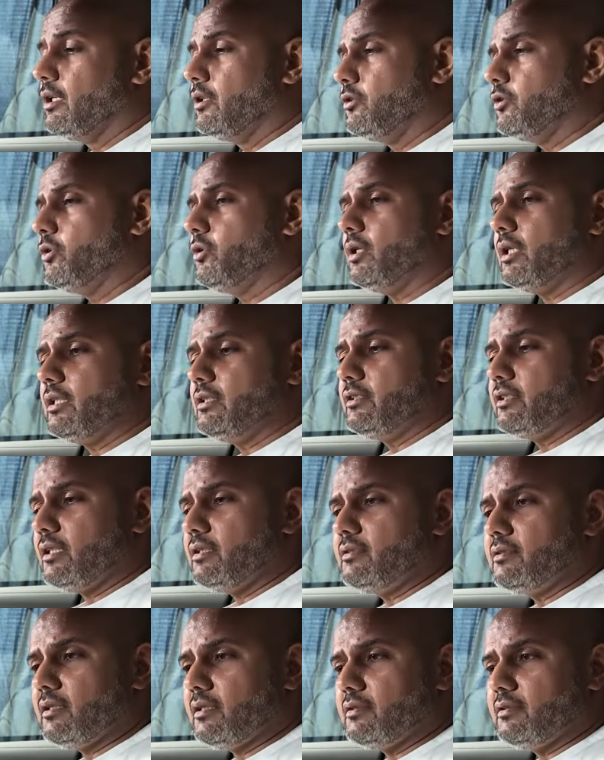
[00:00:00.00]
to
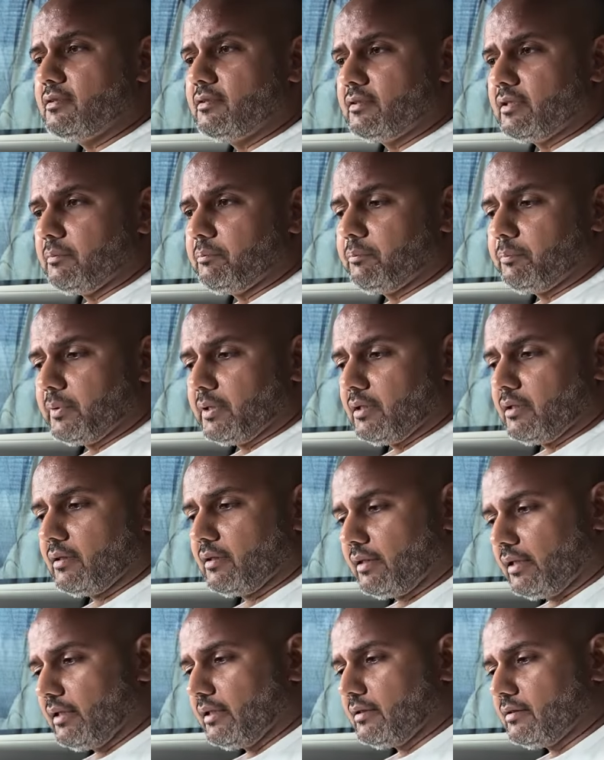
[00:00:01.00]
adjust simple
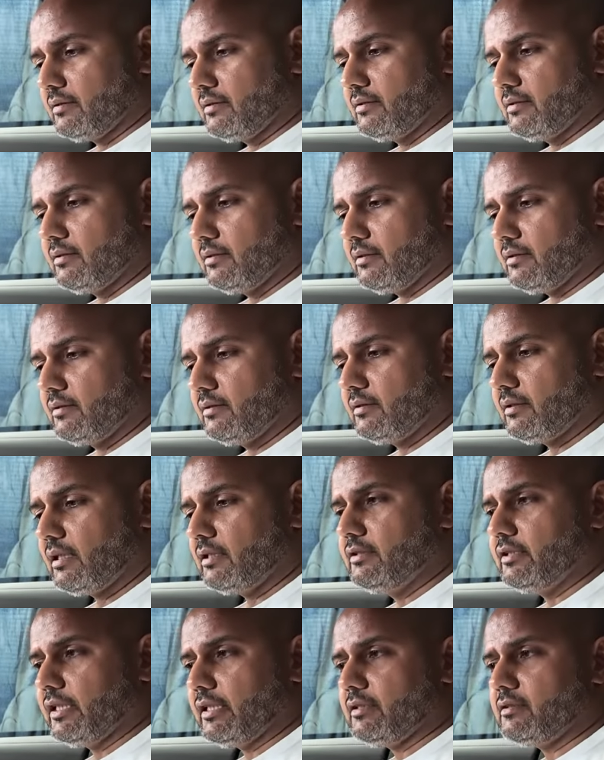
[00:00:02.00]
things,
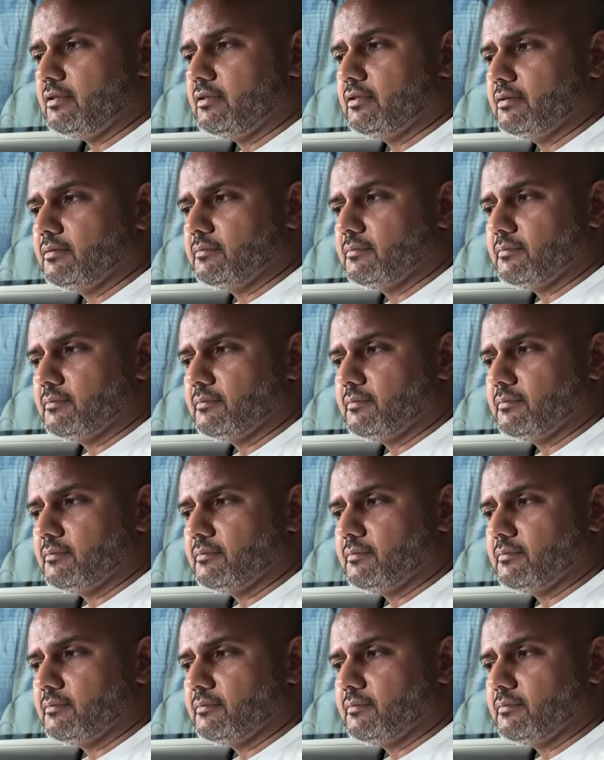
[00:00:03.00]
such as